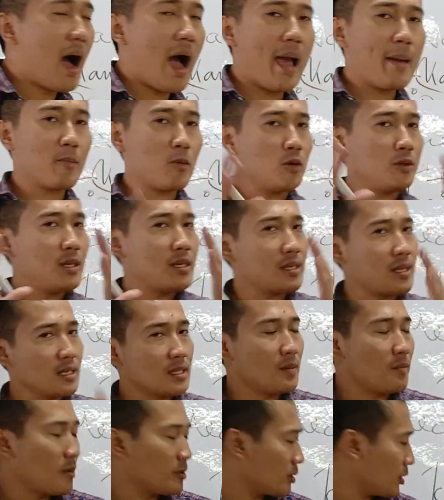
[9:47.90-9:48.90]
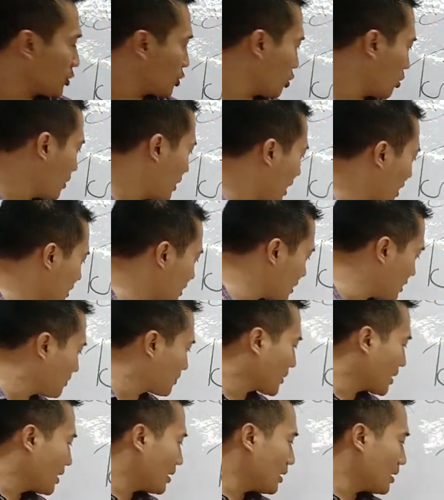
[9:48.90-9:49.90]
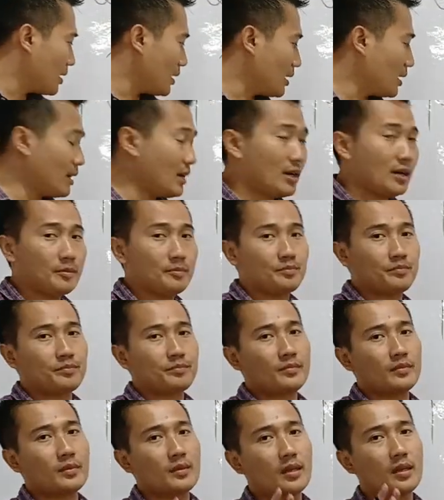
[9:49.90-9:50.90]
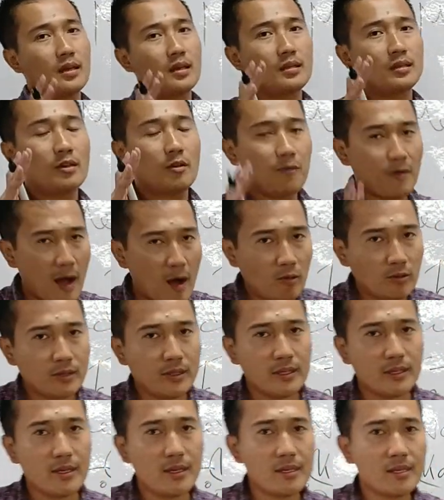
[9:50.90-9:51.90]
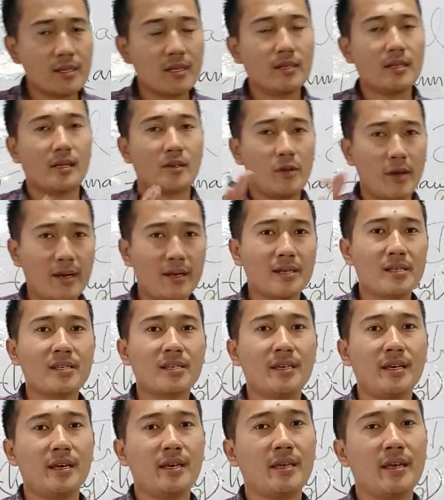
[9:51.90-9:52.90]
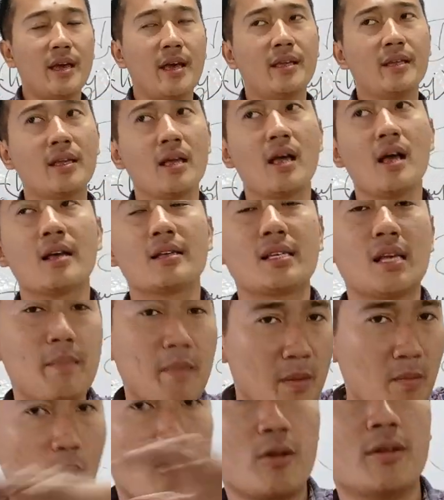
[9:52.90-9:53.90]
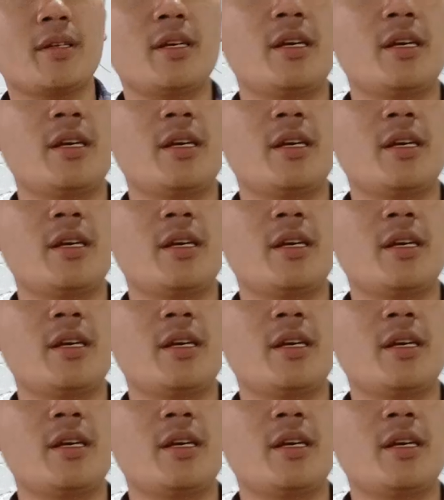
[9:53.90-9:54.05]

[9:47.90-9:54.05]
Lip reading: I'm going to discuss about the Cholas. The founders, the greatest king, and some important